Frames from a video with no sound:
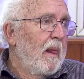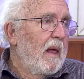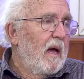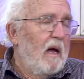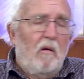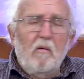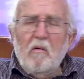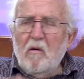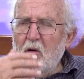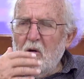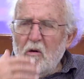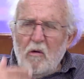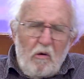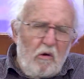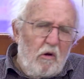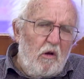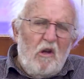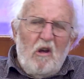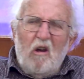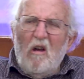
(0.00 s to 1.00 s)
a
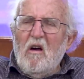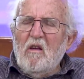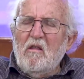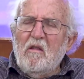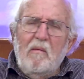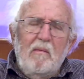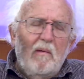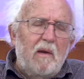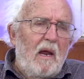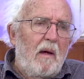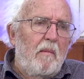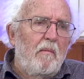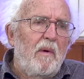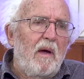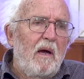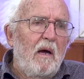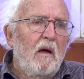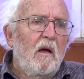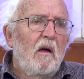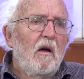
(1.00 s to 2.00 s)
large
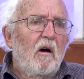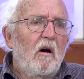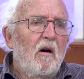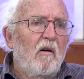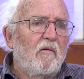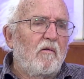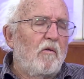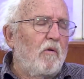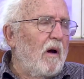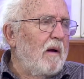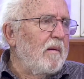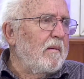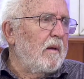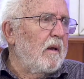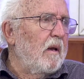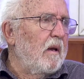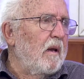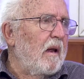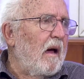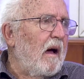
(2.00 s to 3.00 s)
number of
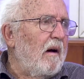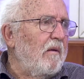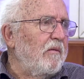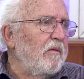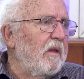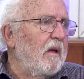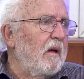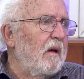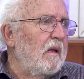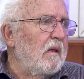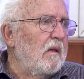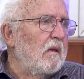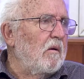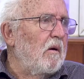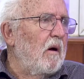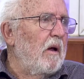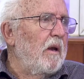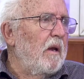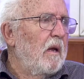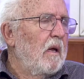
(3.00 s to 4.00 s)
questions after and so
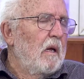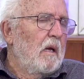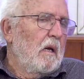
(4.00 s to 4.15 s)
on.